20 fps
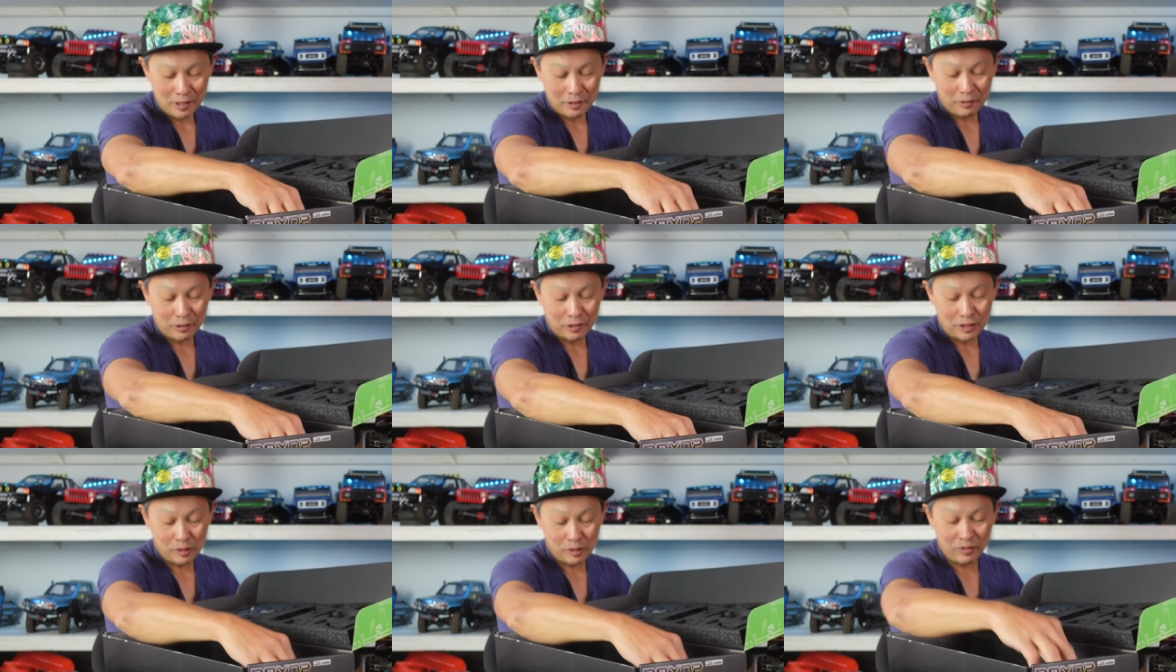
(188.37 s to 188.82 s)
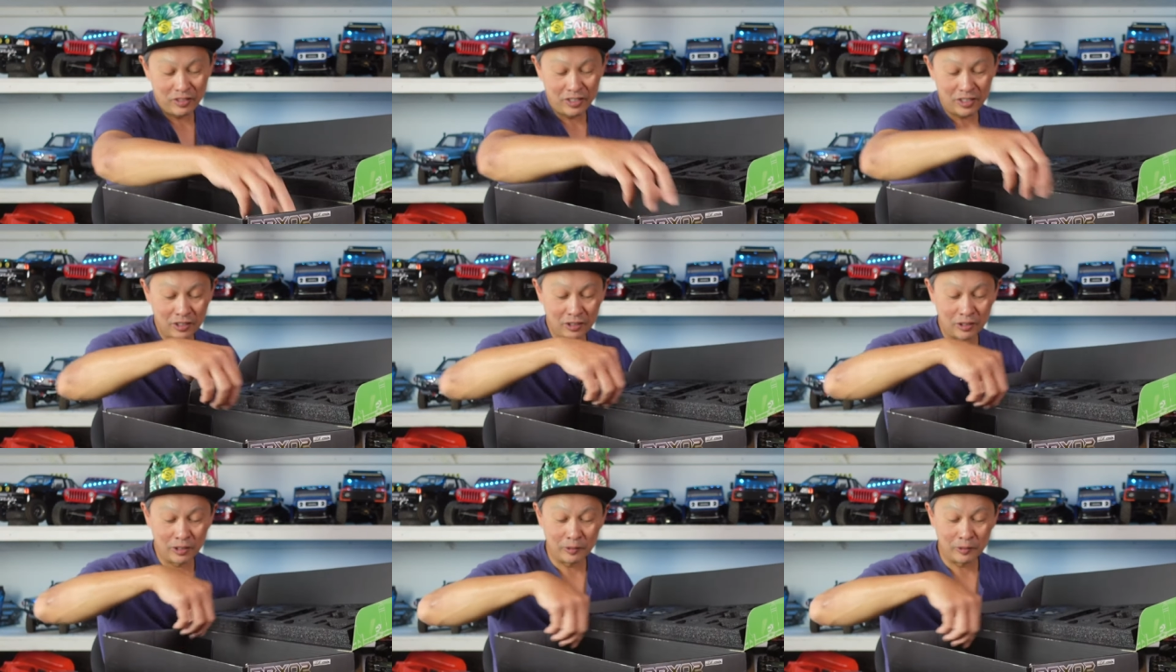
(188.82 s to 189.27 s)
for this
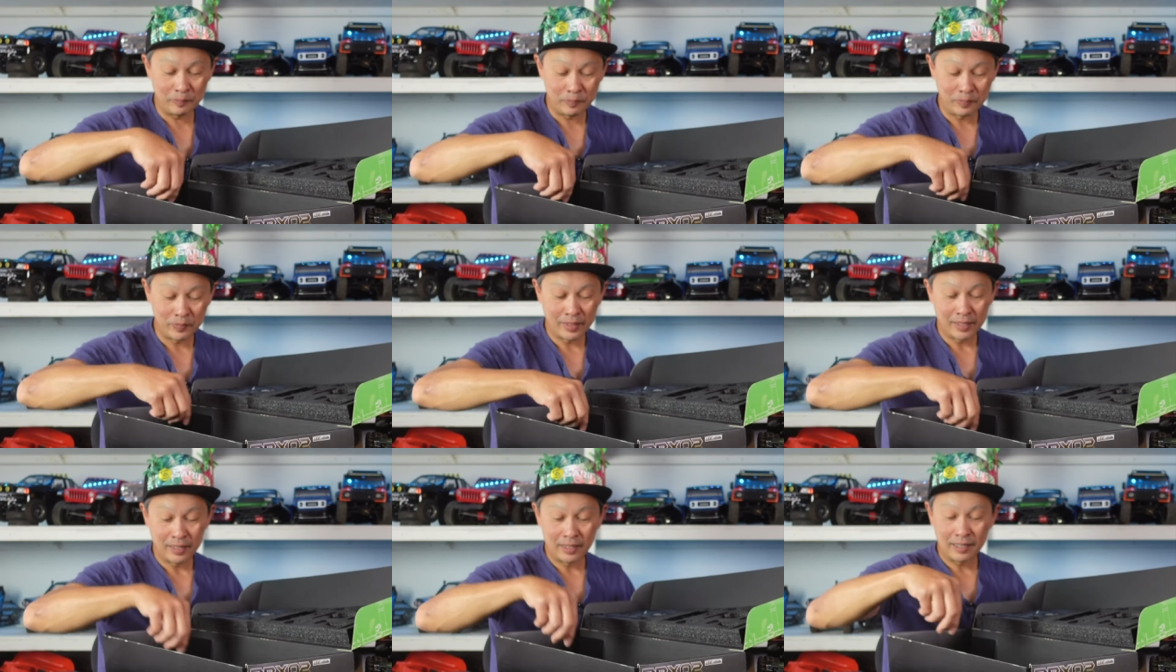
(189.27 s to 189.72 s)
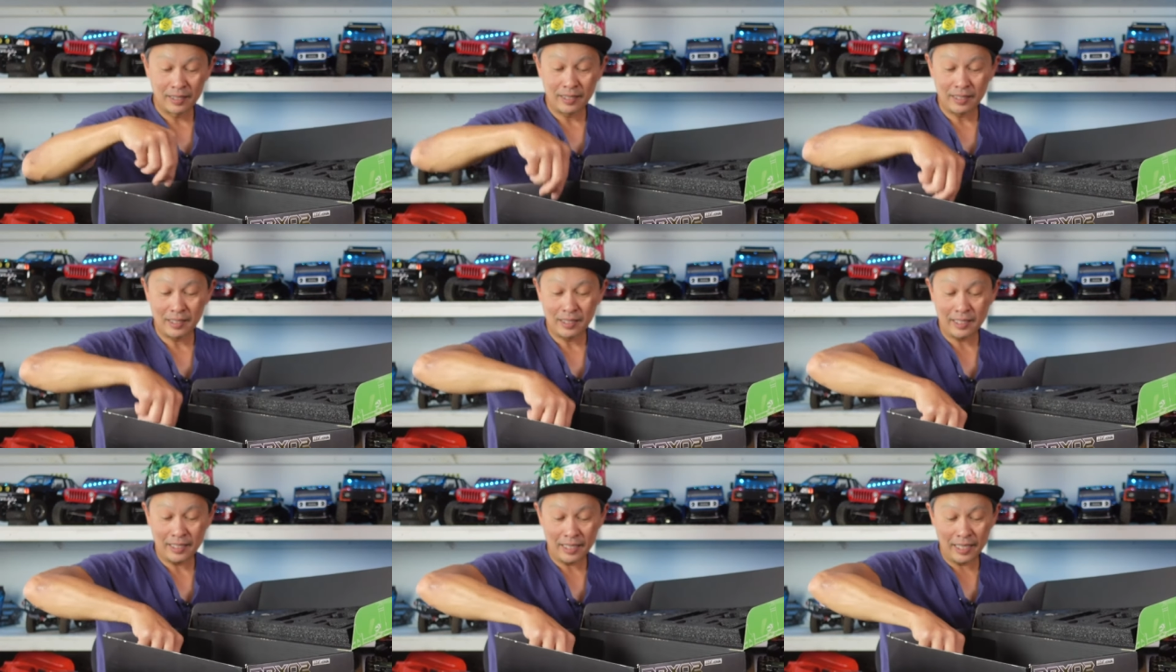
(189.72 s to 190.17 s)
vehicle
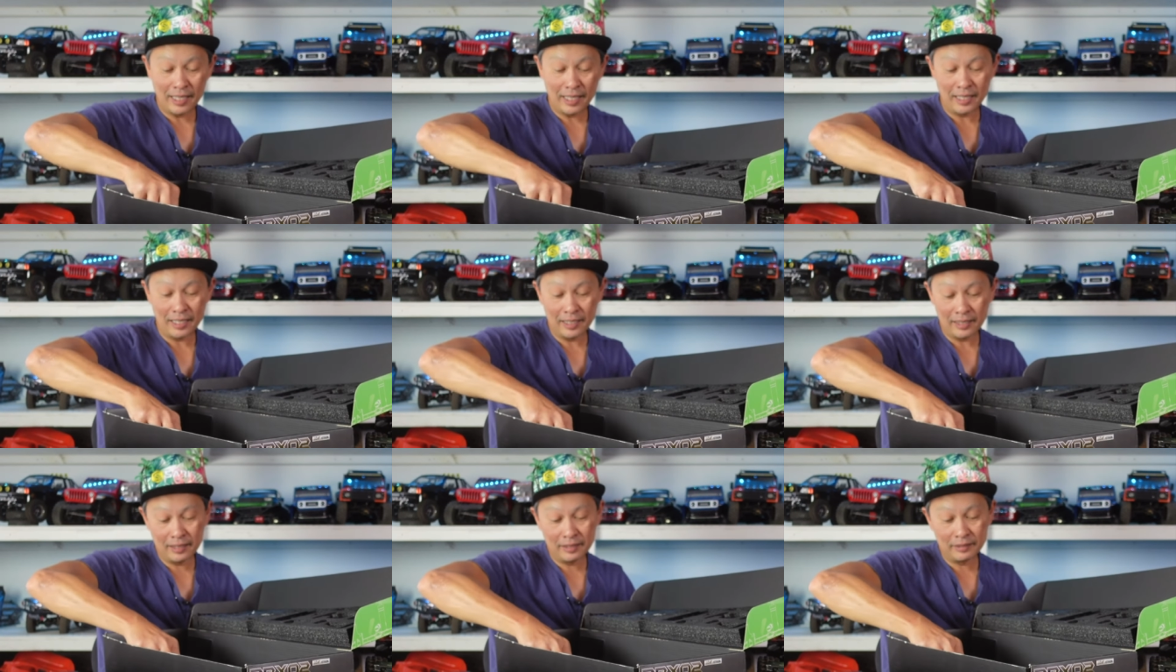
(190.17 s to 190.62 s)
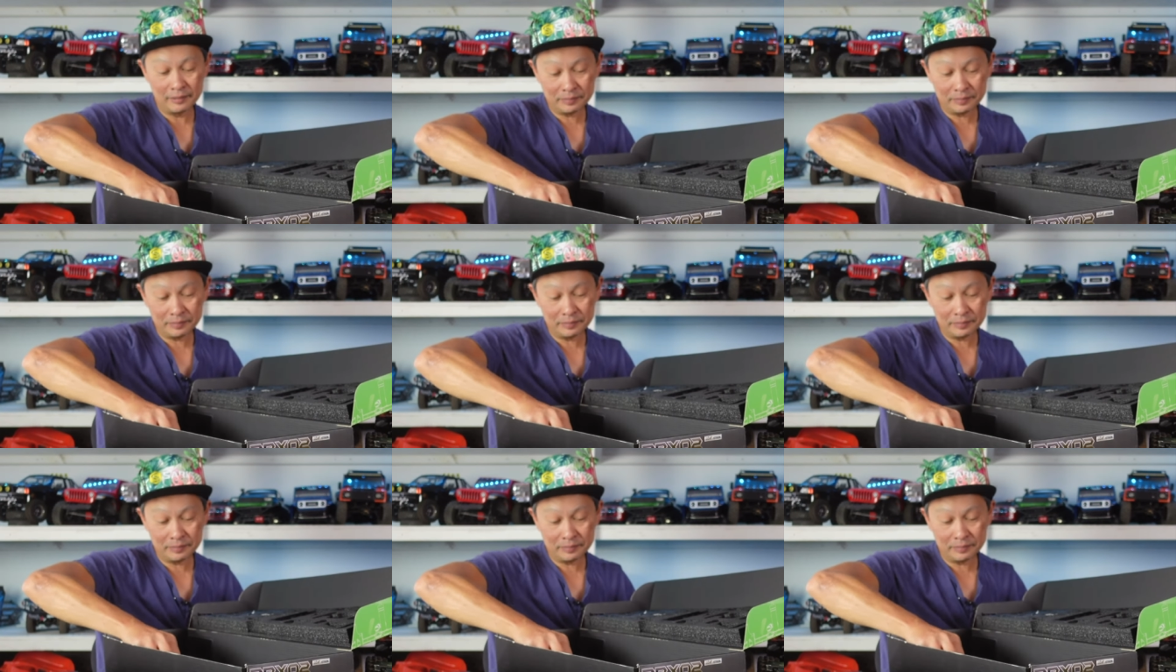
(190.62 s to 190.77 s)
uh, and